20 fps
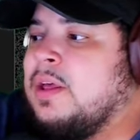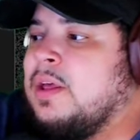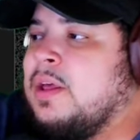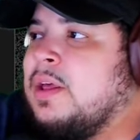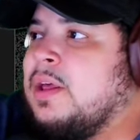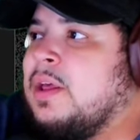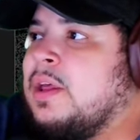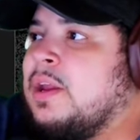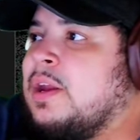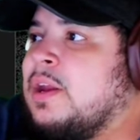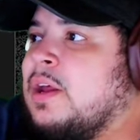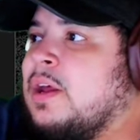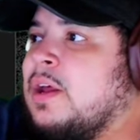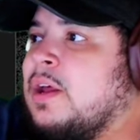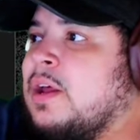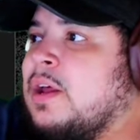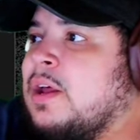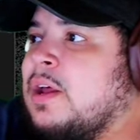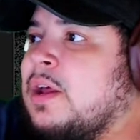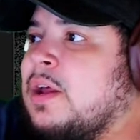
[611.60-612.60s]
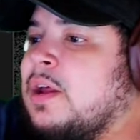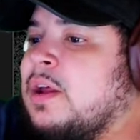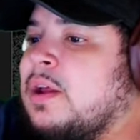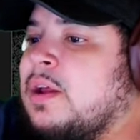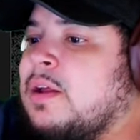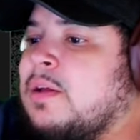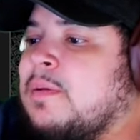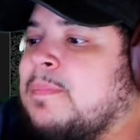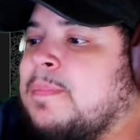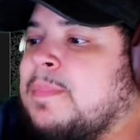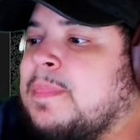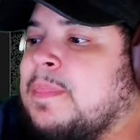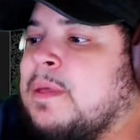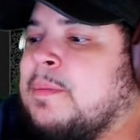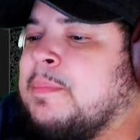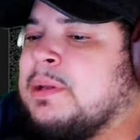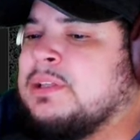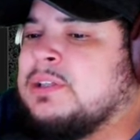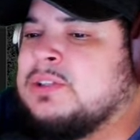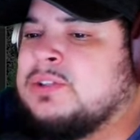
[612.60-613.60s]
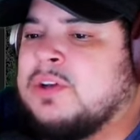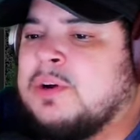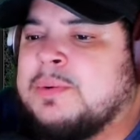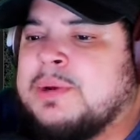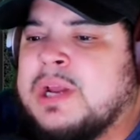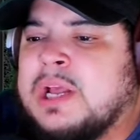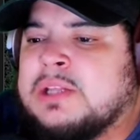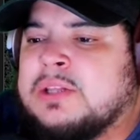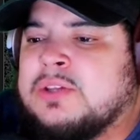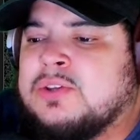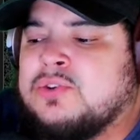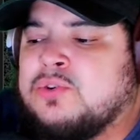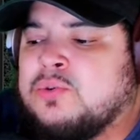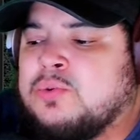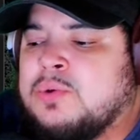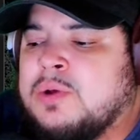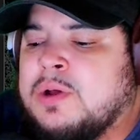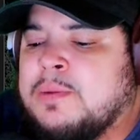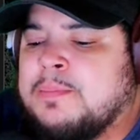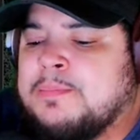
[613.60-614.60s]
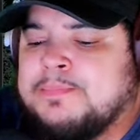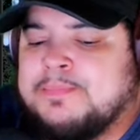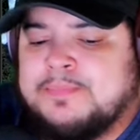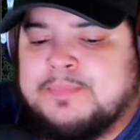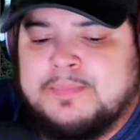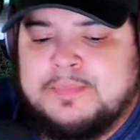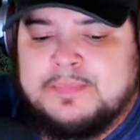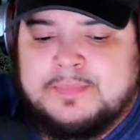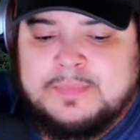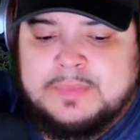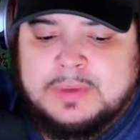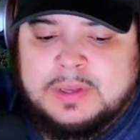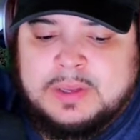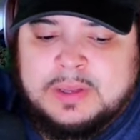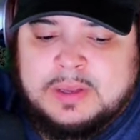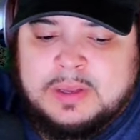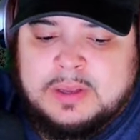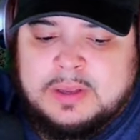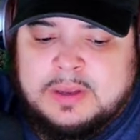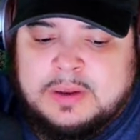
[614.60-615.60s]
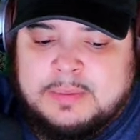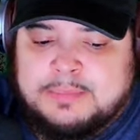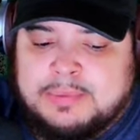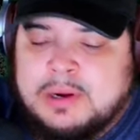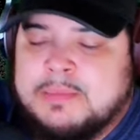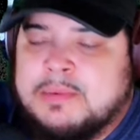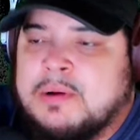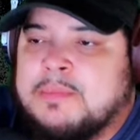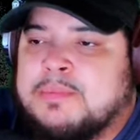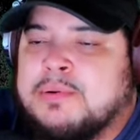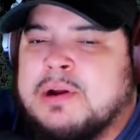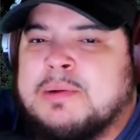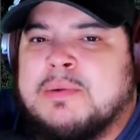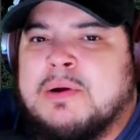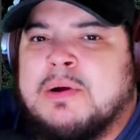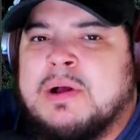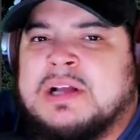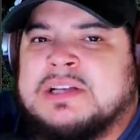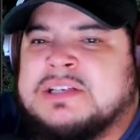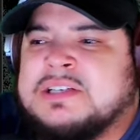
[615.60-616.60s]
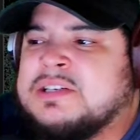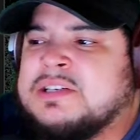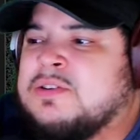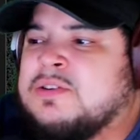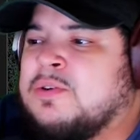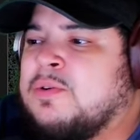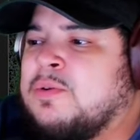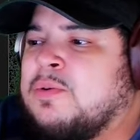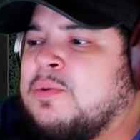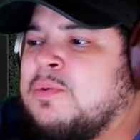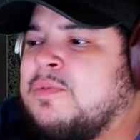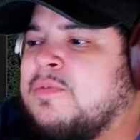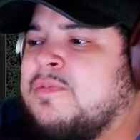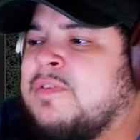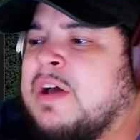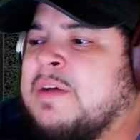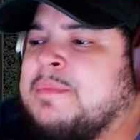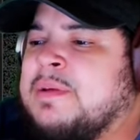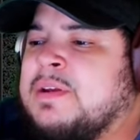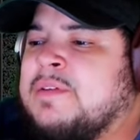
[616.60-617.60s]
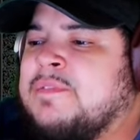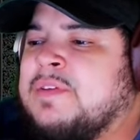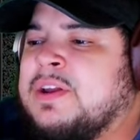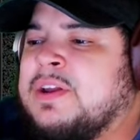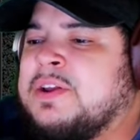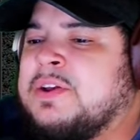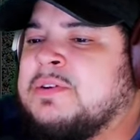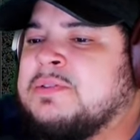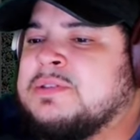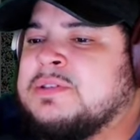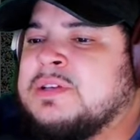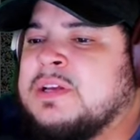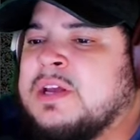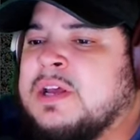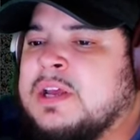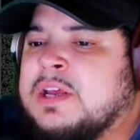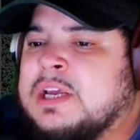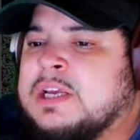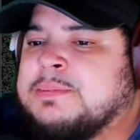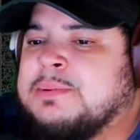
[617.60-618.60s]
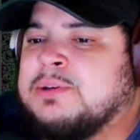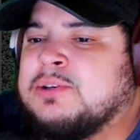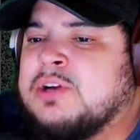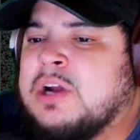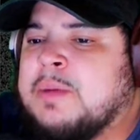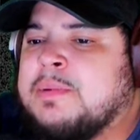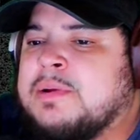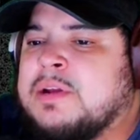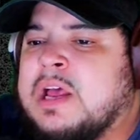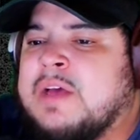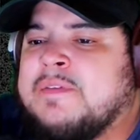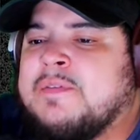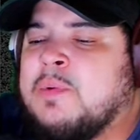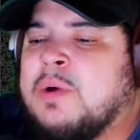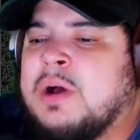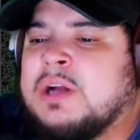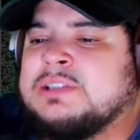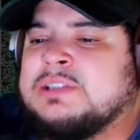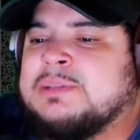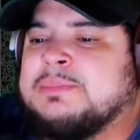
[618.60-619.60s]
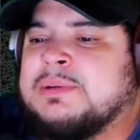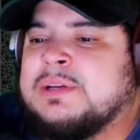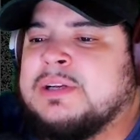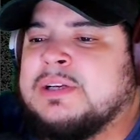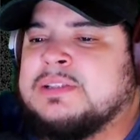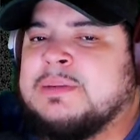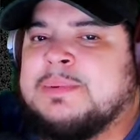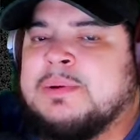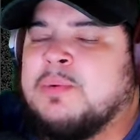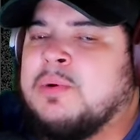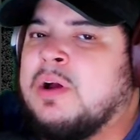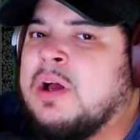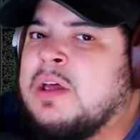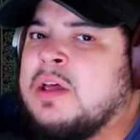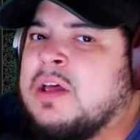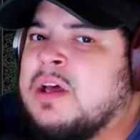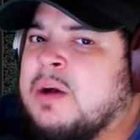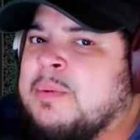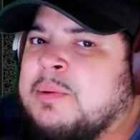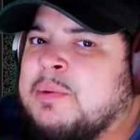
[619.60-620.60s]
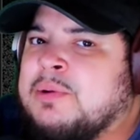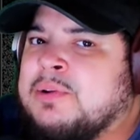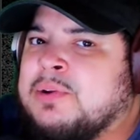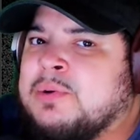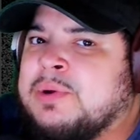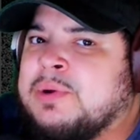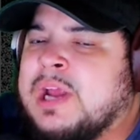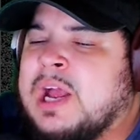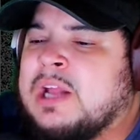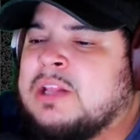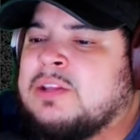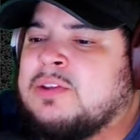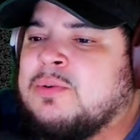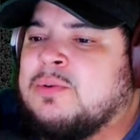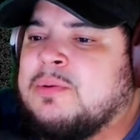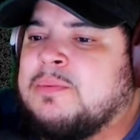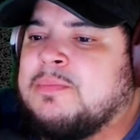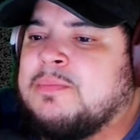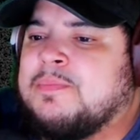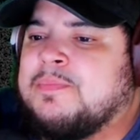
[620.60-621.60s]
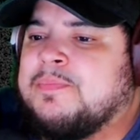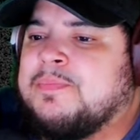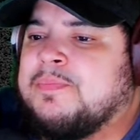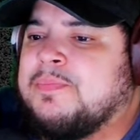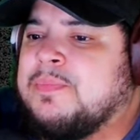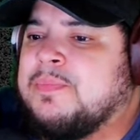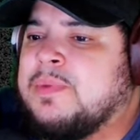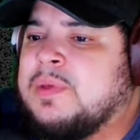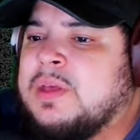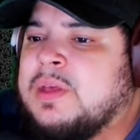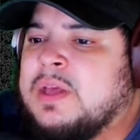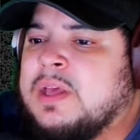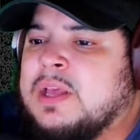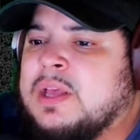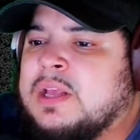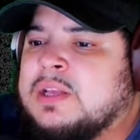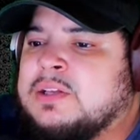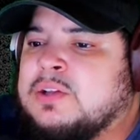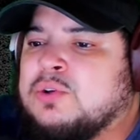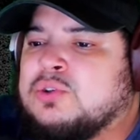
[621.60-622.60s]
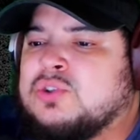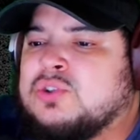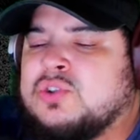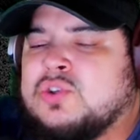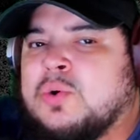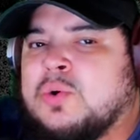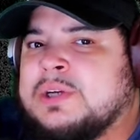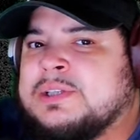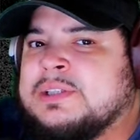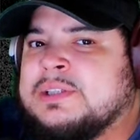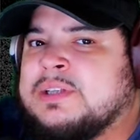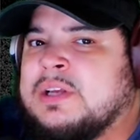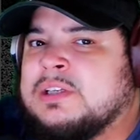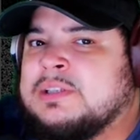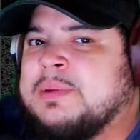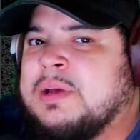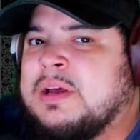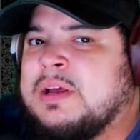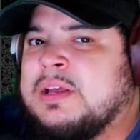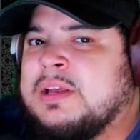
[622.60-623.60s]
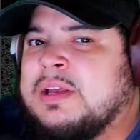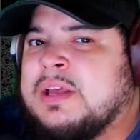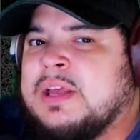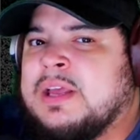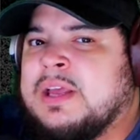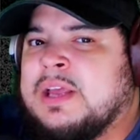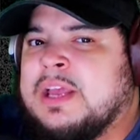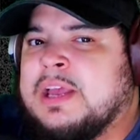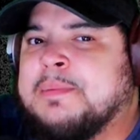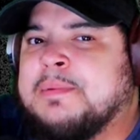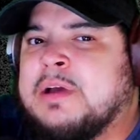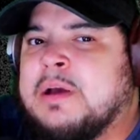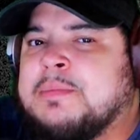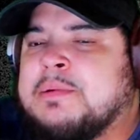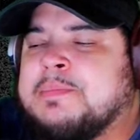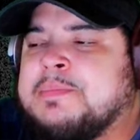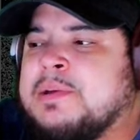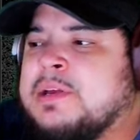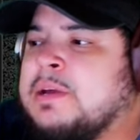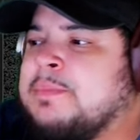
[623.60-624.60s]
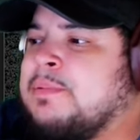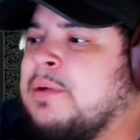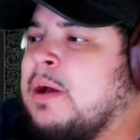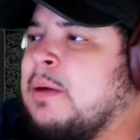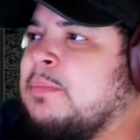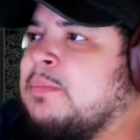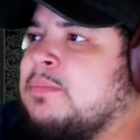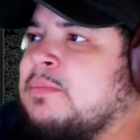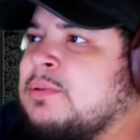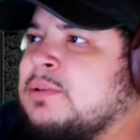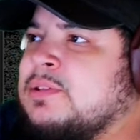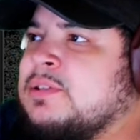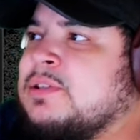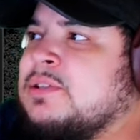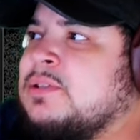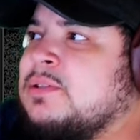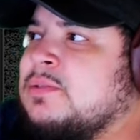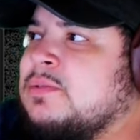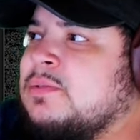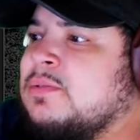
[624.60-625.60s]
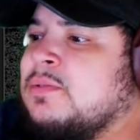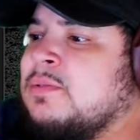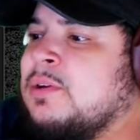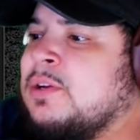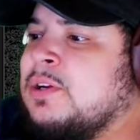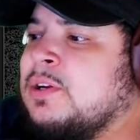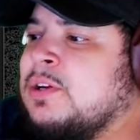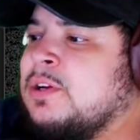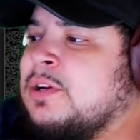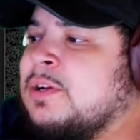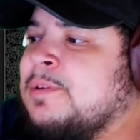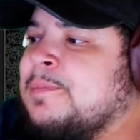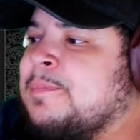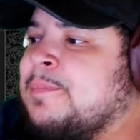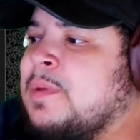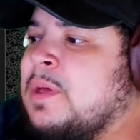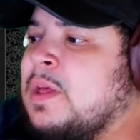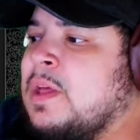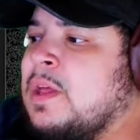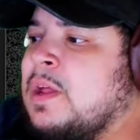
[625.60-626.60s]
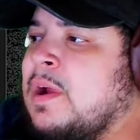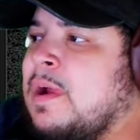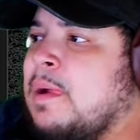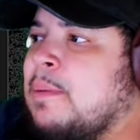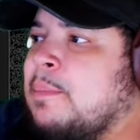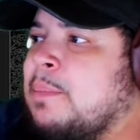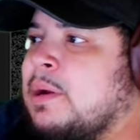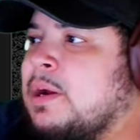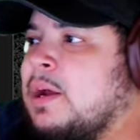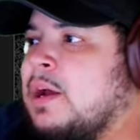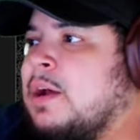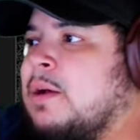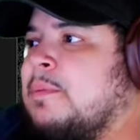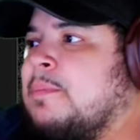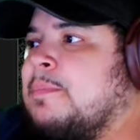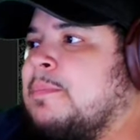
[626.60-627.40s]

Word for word: And uh, I'm about to start reacting to. Um, Primo Primo has these little five minute videos he's been dropping. I haven't watched them because I've been I won't want to react to them. His little stories he tells about him coming up in hip hop, which is really good. But um,